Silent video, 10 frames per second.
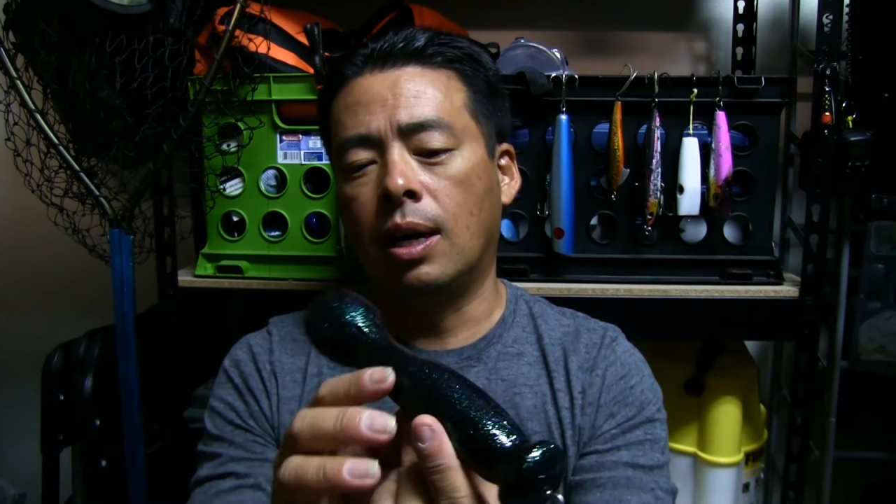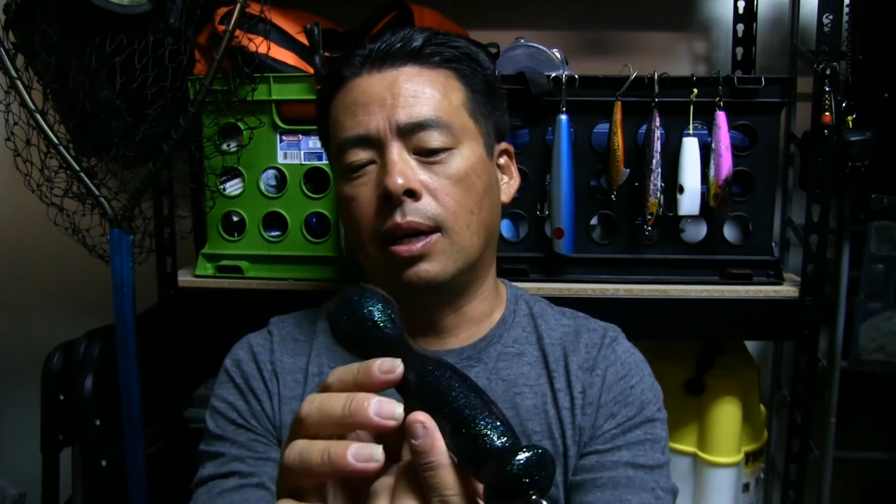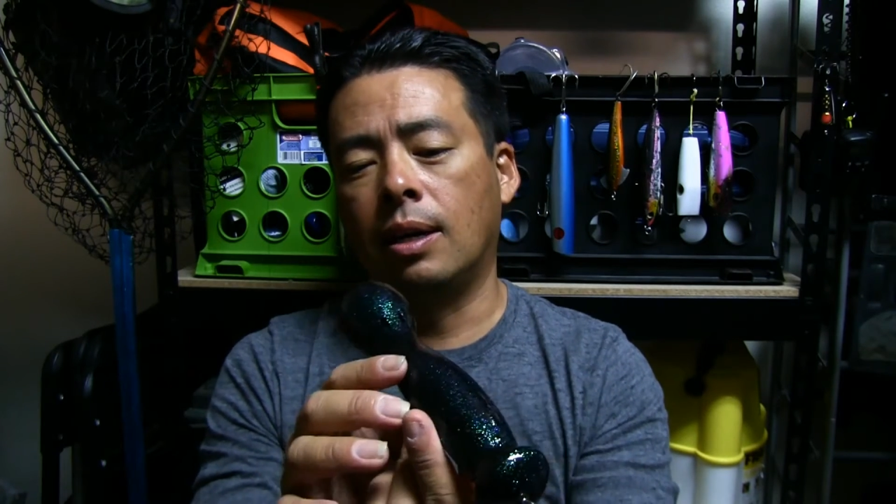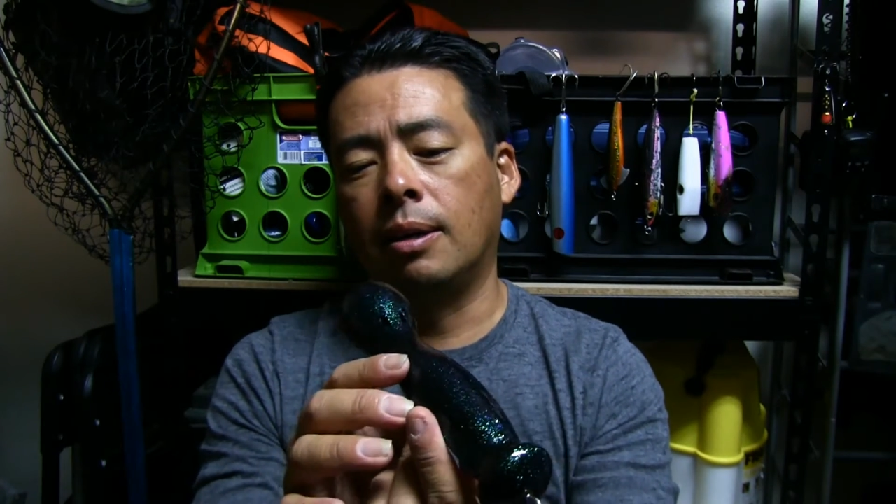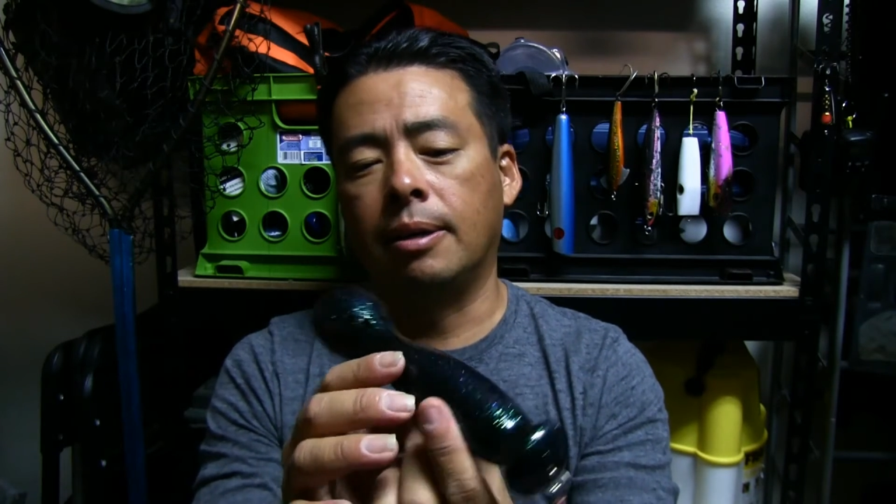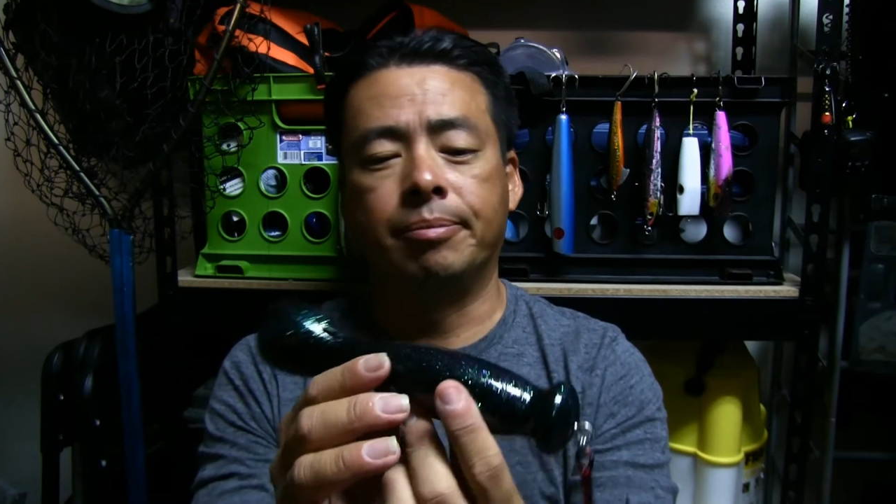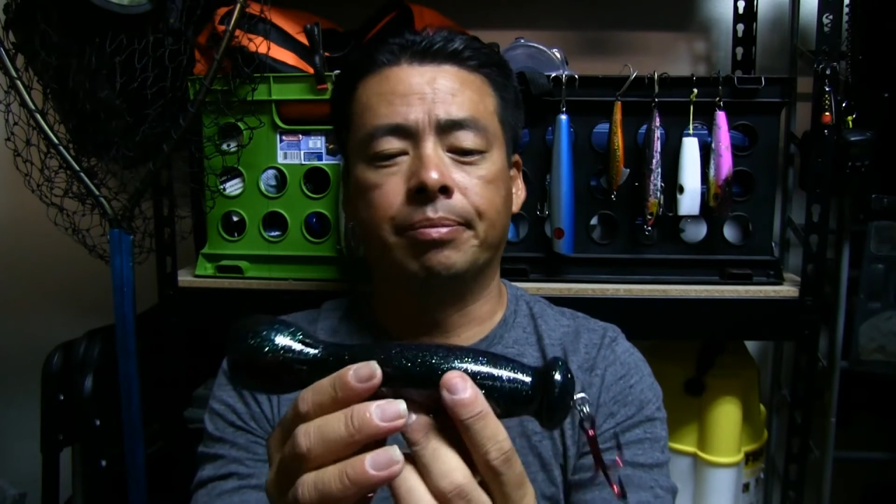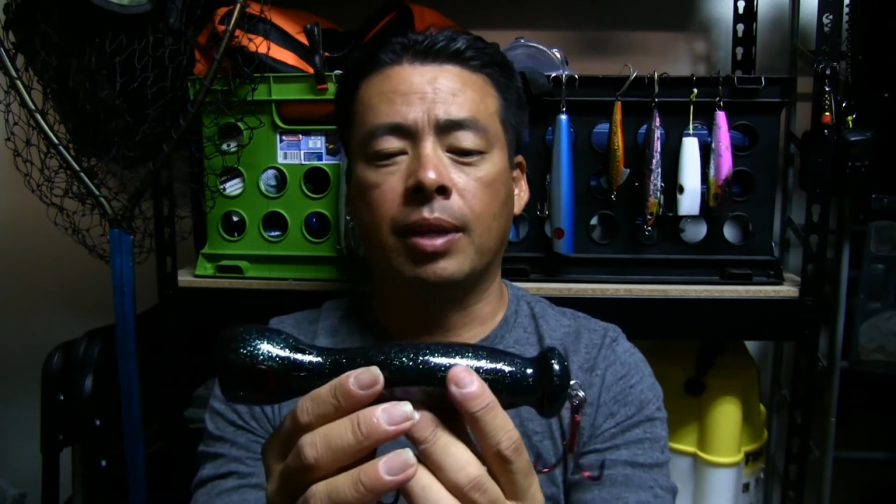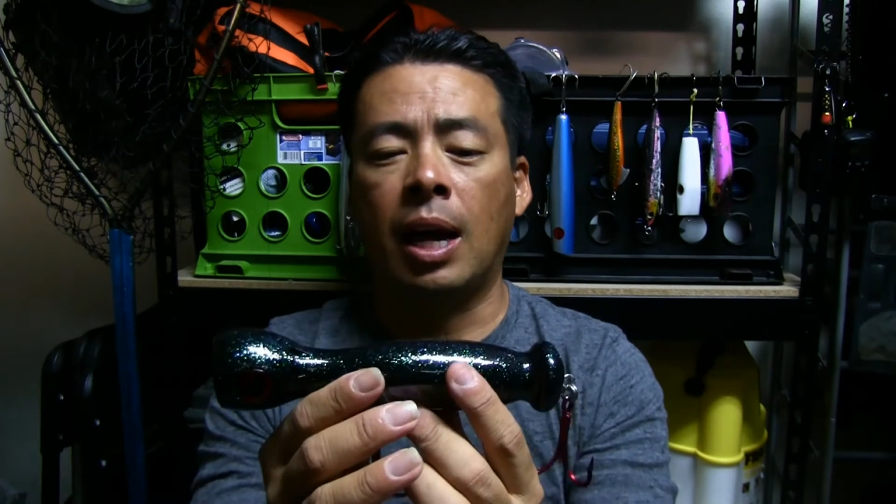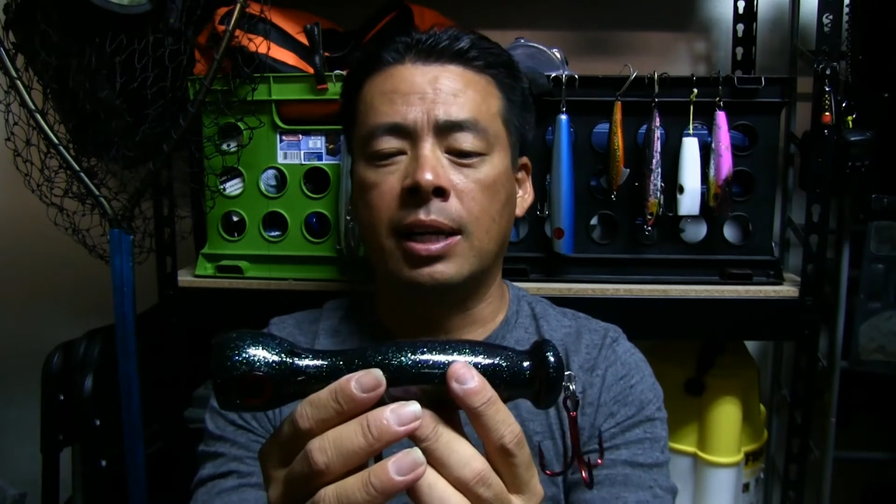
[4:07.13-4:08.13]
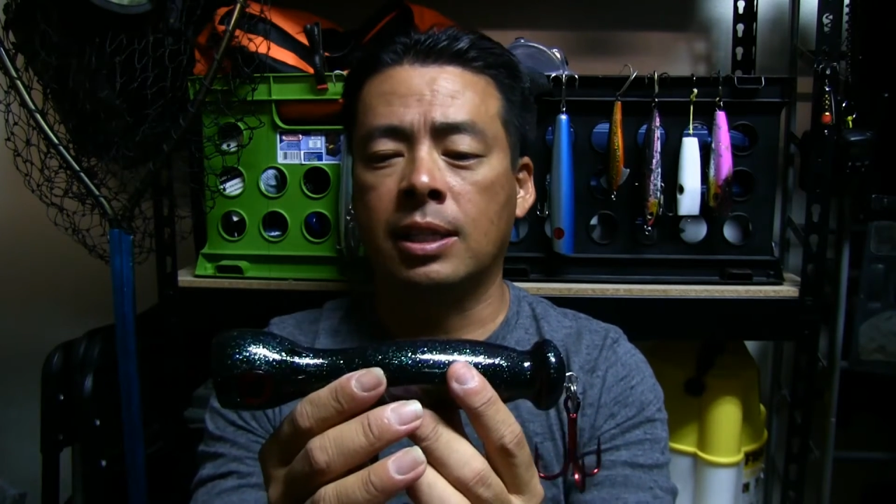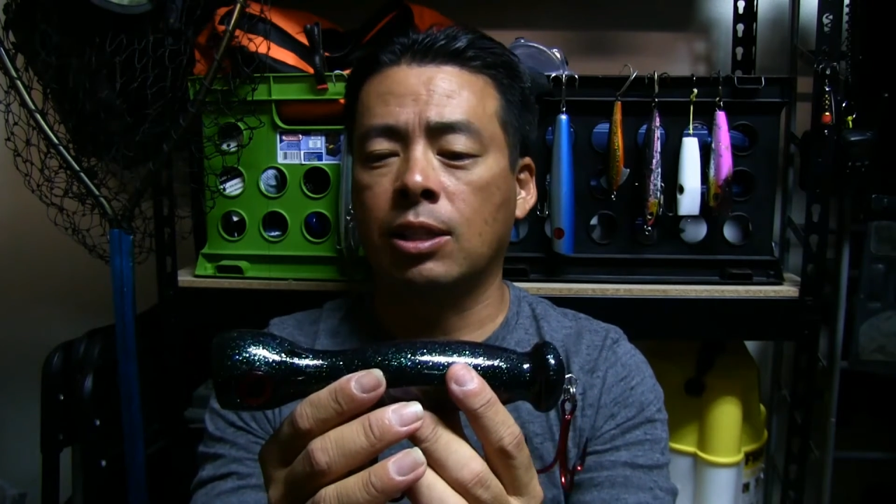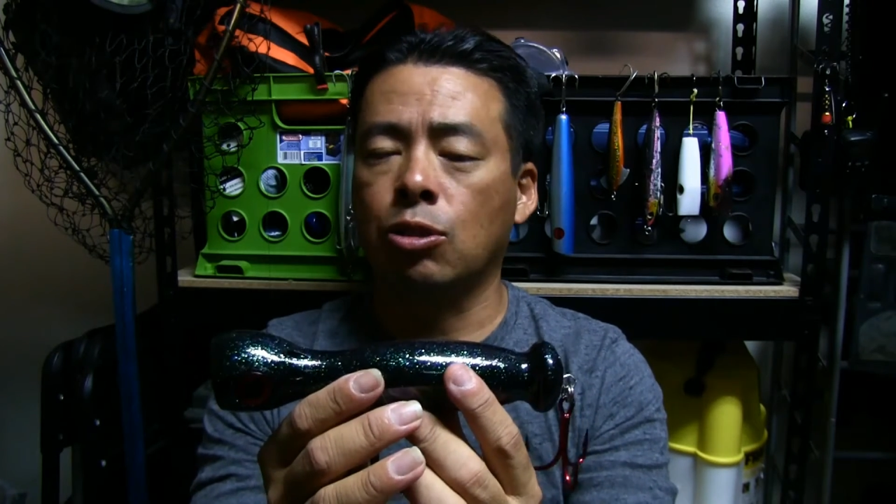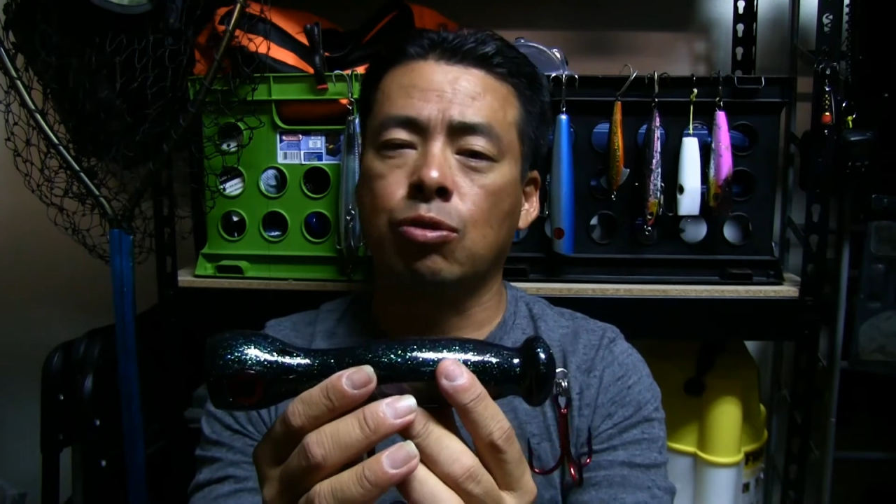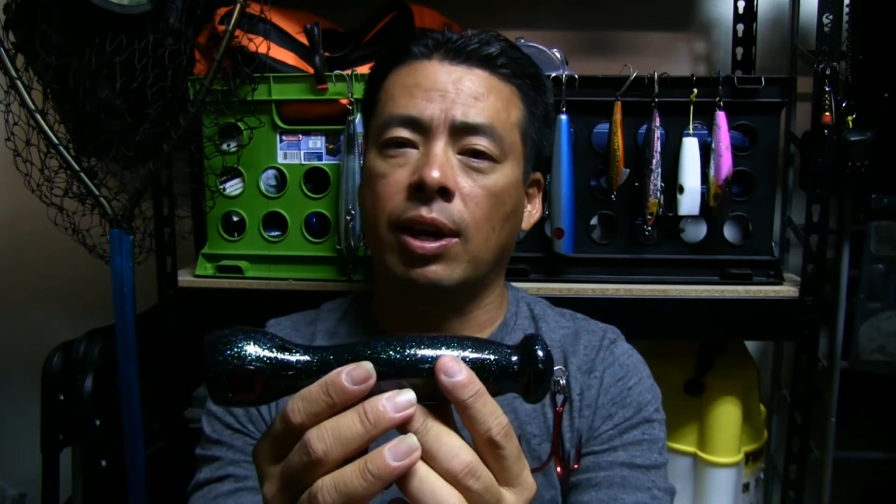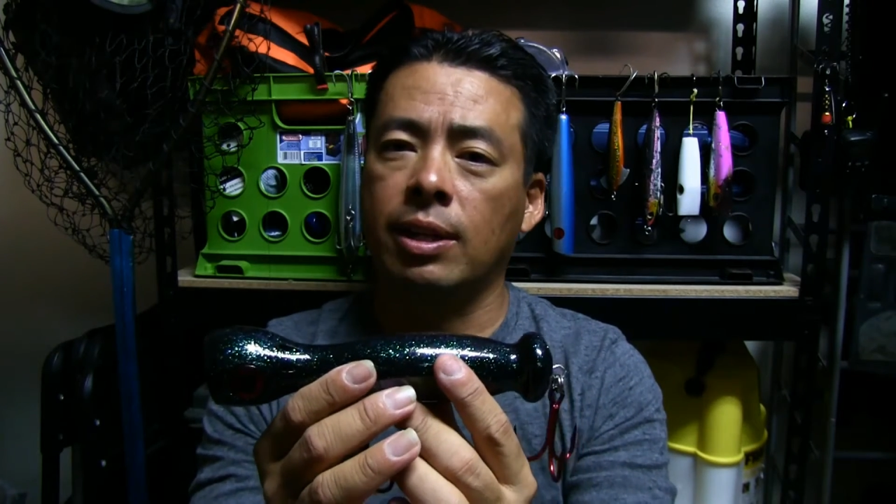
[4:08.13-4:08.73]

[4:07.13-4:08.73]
I just like to try